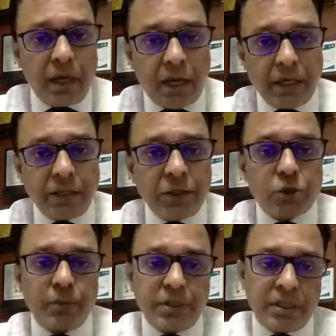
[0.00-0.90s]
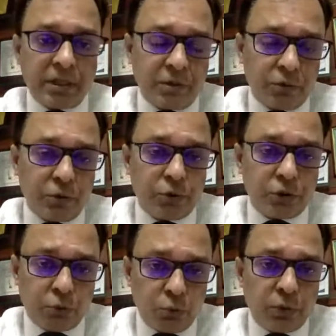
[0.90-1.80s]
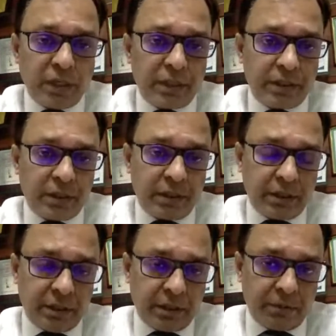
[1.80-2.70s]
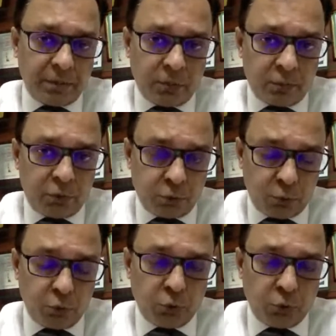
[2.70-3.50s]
and instruments are introduced through that through